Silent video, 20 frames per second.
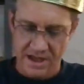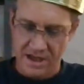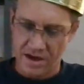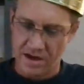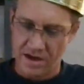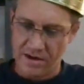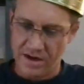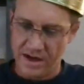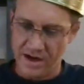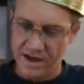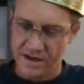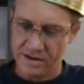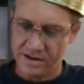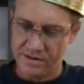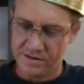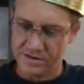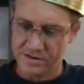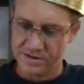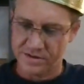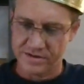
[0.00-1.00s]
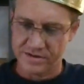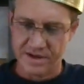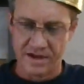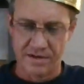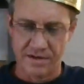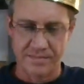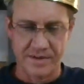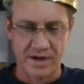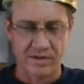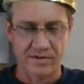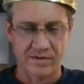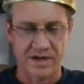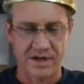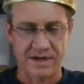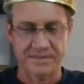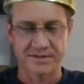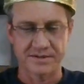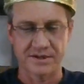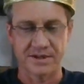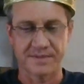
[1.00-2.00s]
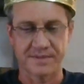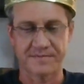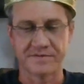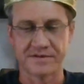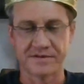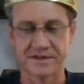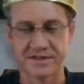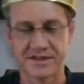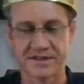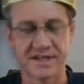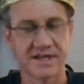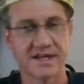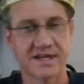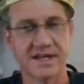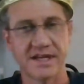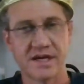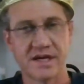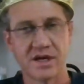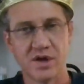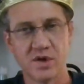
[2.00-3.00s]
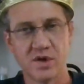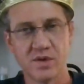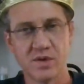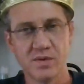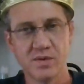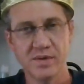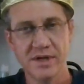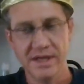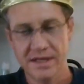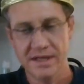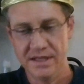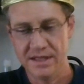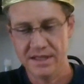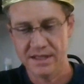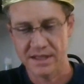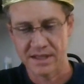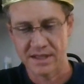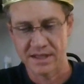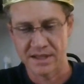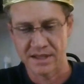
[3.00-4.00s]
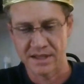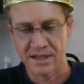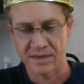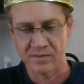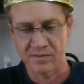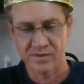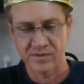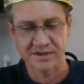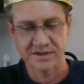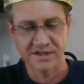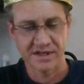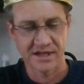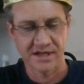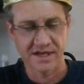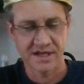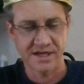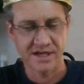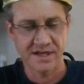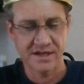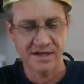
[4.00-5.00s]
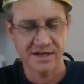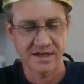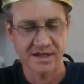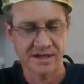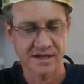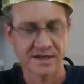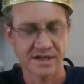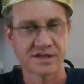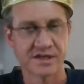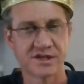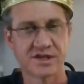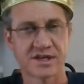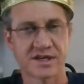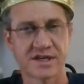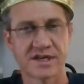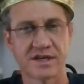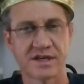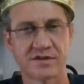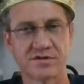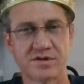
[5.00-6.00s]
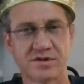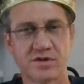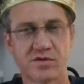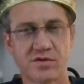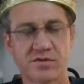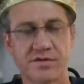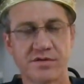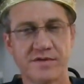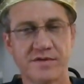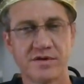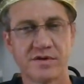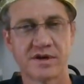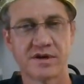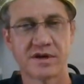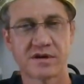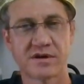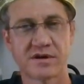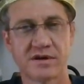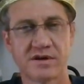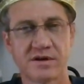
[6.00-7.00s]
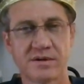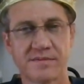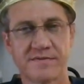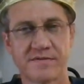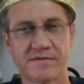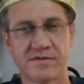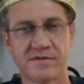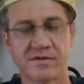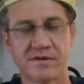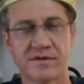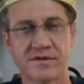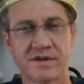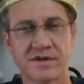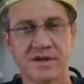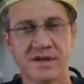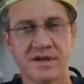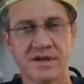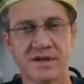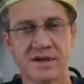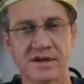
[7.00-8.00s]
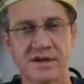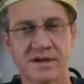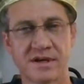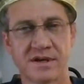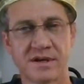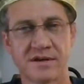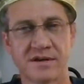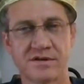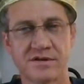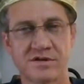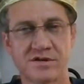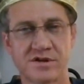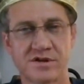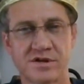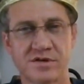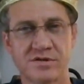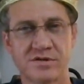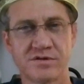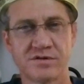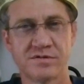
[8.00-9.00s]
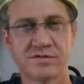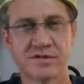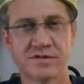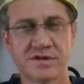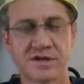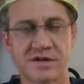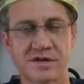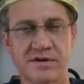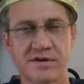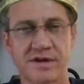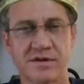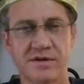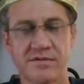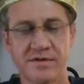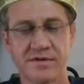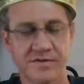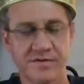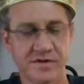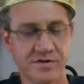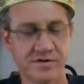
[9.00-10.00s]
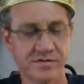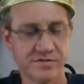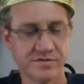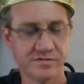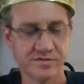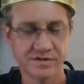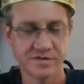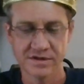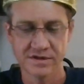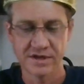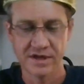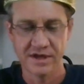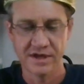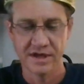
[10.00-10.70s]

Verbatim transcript: all right, so that about wraps it up for the sticky glue. Uh, once again, uh, check out tokereview.com for all the uh, other shows and great reviews.